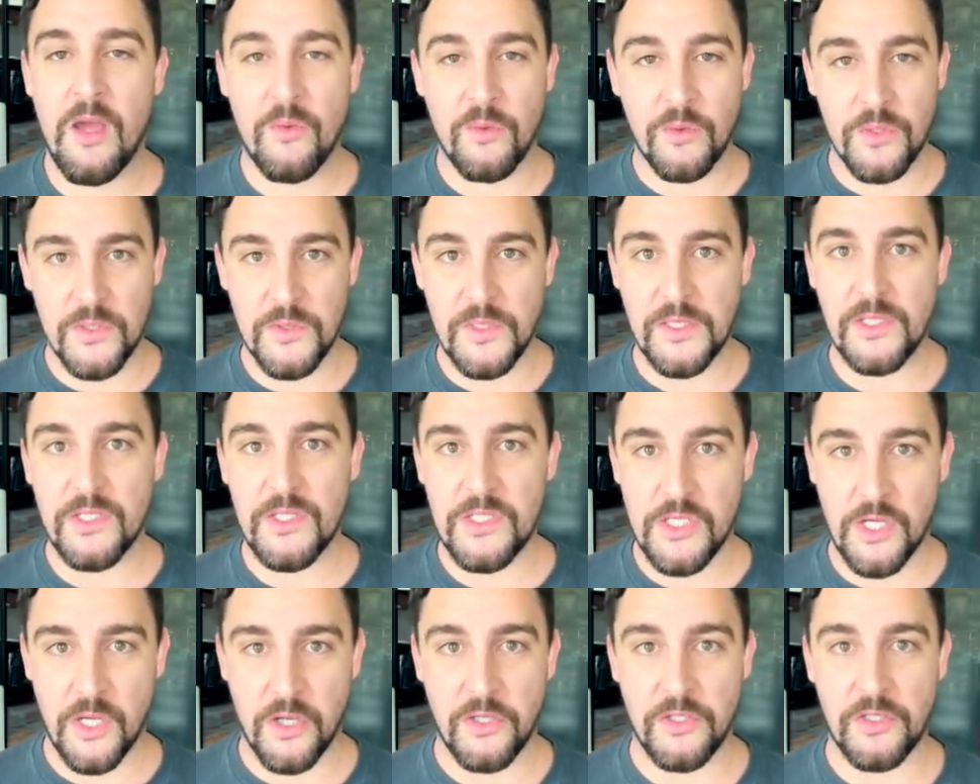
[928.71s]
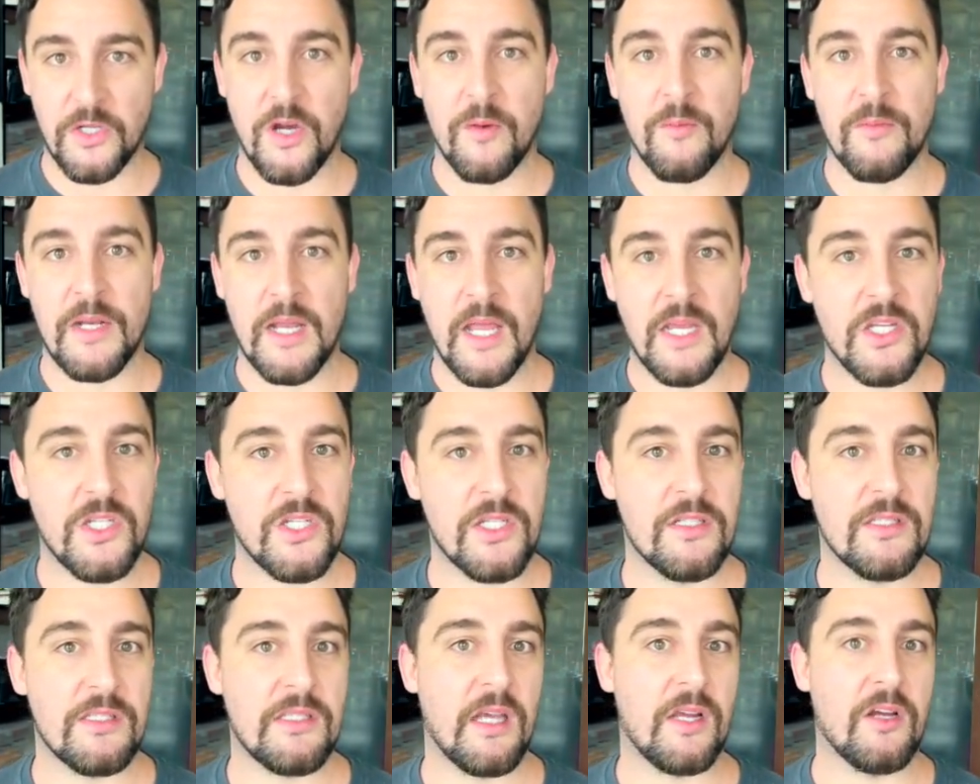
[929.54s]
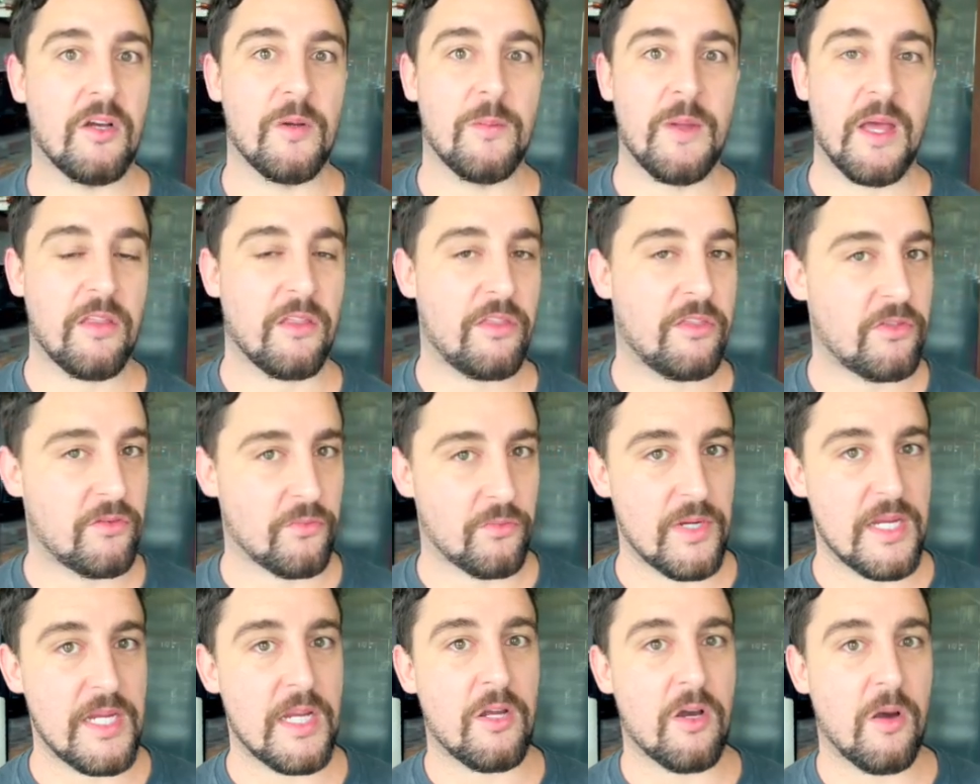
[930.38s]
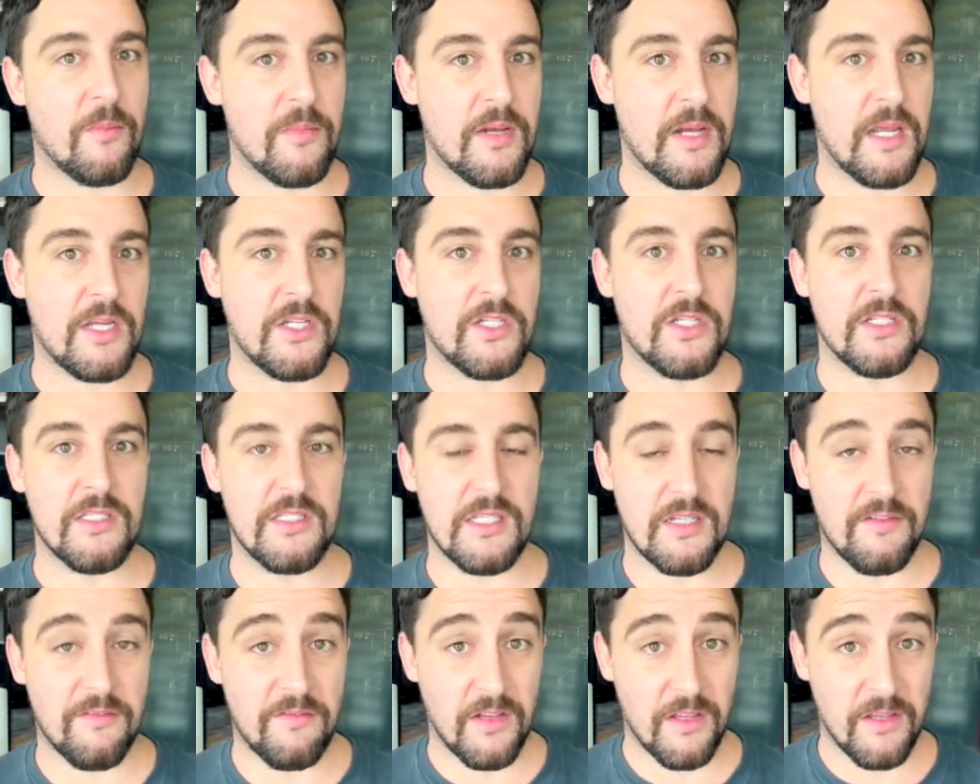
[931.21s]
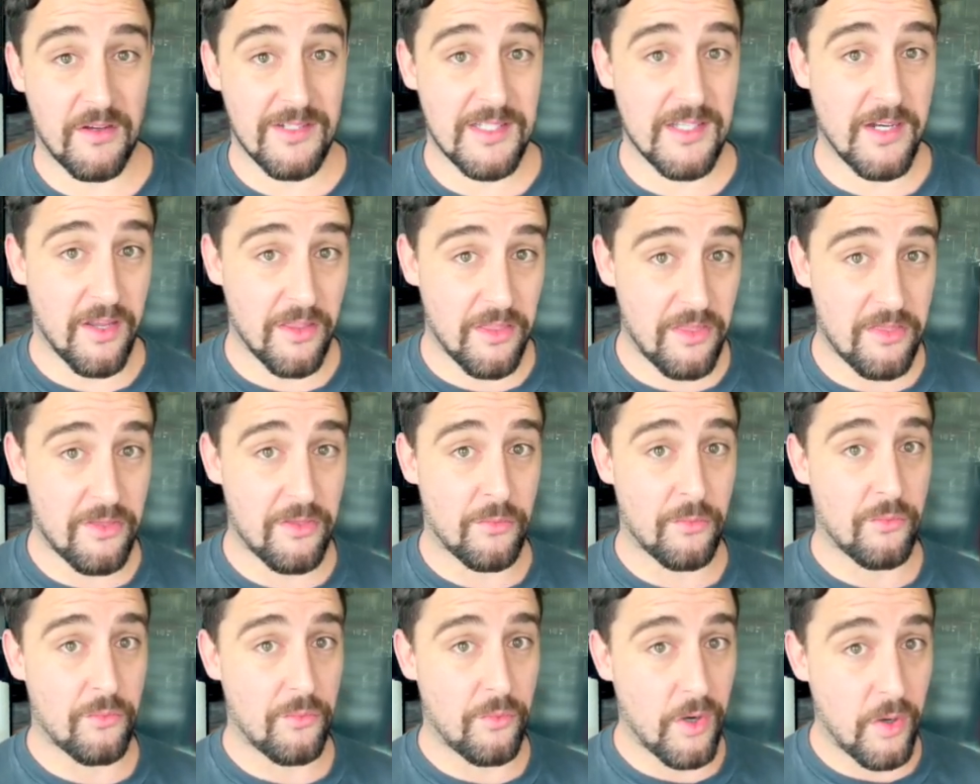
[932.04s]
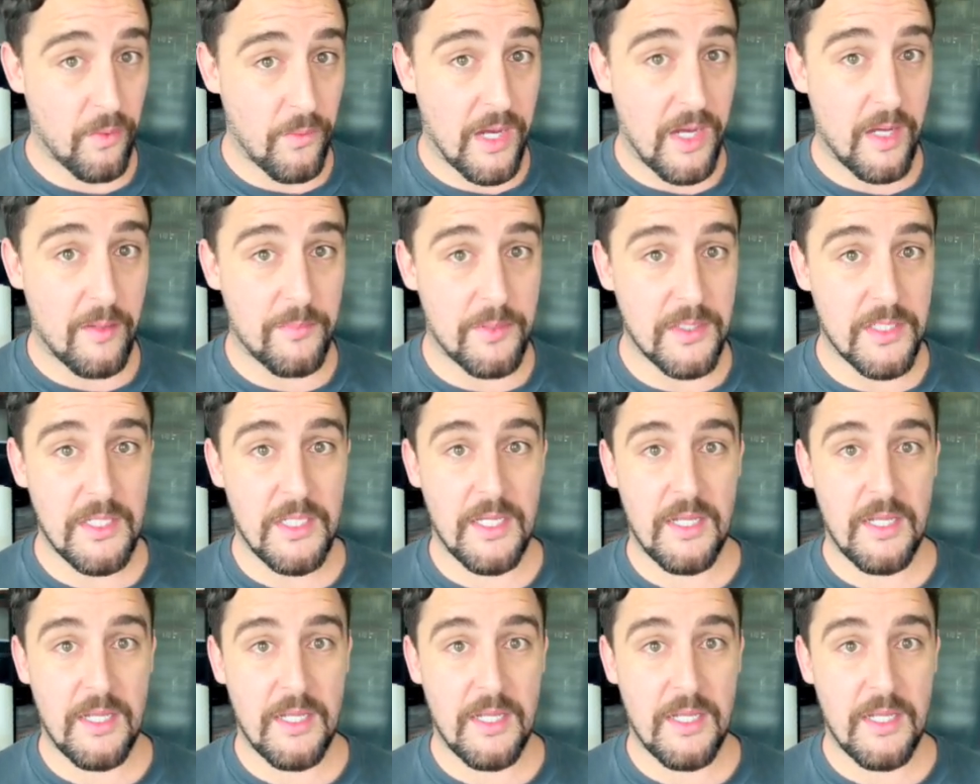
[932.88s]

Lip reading: We were doing the turn combinations. I got about 3 combinations in, felt like I was going to throw up.